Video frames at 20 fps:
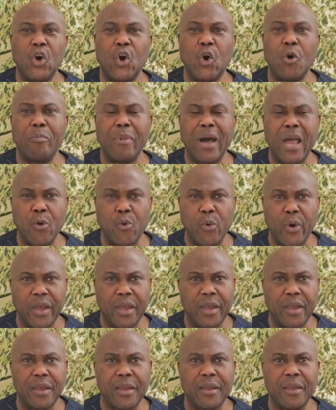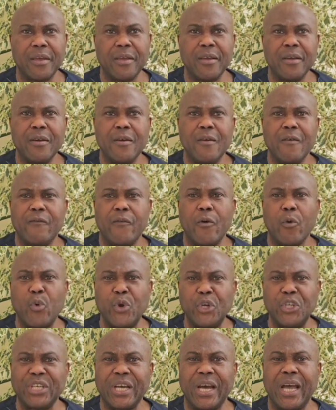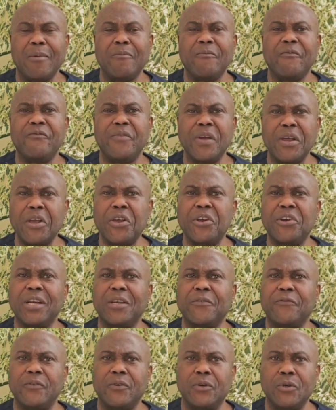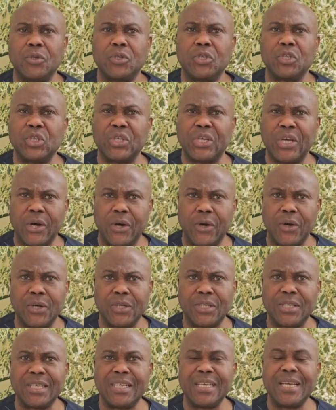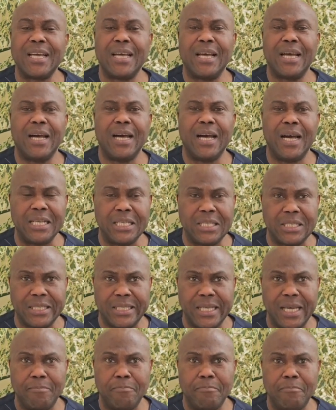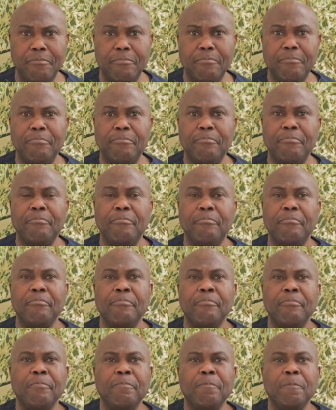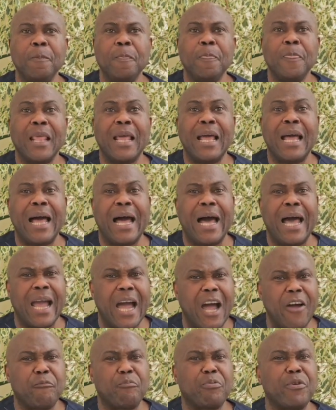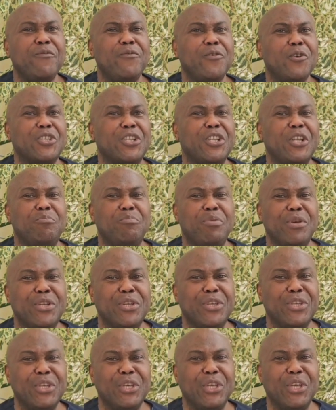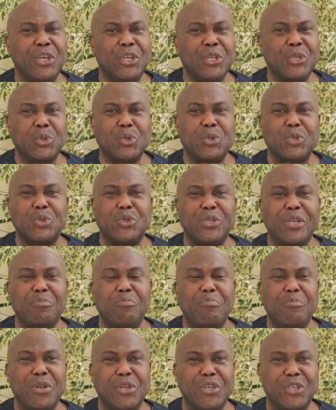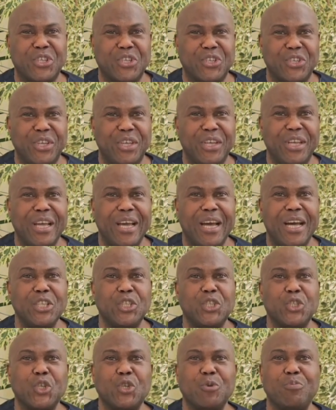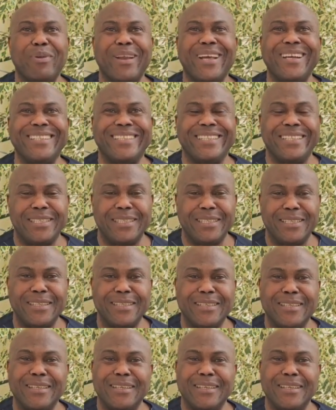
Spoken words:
on my way, for which I am very grateful to God and to them. I have previously been into student ministry and church planting.